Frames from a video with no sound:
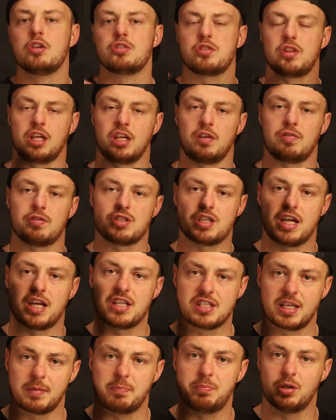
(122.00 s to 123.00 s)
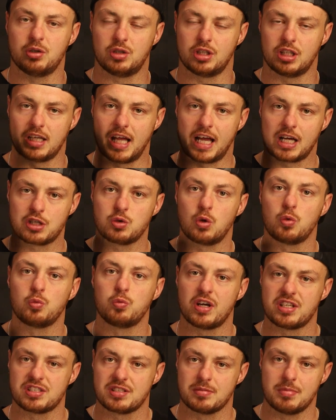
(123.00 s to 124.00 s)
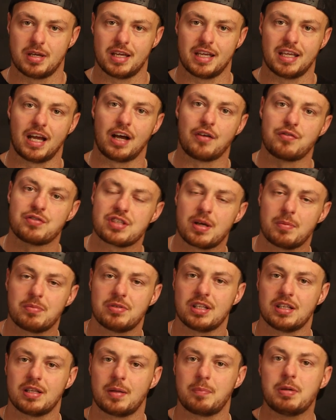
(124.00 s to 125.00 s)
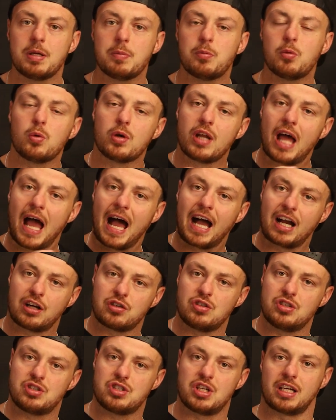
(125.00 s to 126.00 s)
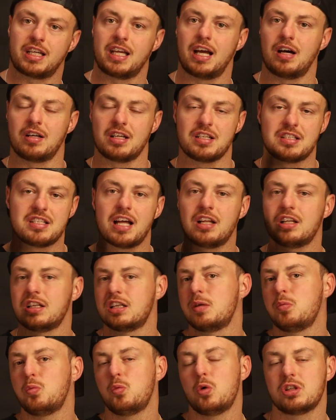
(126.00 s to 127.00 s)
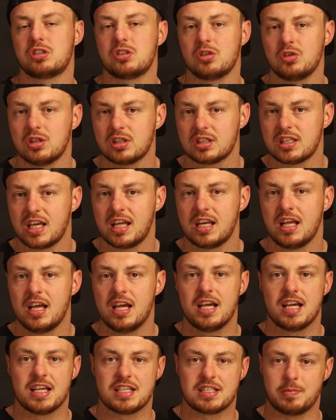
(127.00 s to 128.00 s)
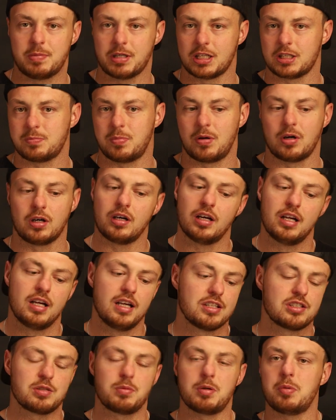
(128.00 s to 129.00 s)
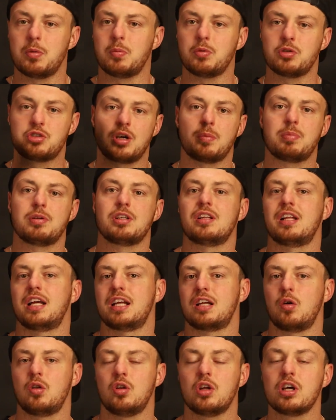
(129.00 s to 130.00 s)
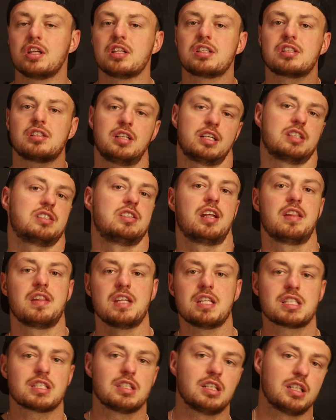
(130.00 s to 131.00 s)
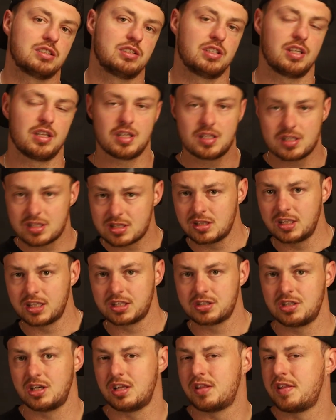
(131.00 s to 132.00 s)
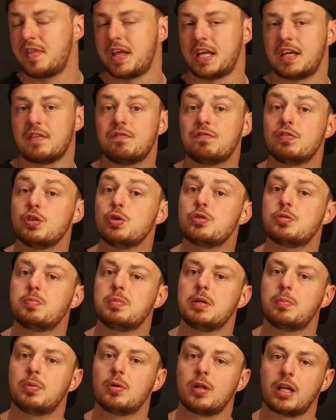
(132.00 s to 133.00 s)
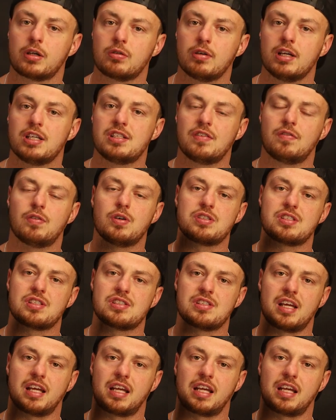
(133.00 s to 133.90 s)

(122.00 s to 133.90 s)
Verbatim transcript: so think of your site as like building an actual resume of something that people would actually check out and telling them what to look at is the biggest part. So many people jump into like, look at this collection and this collection and this collection and then they confuse people like crazy versus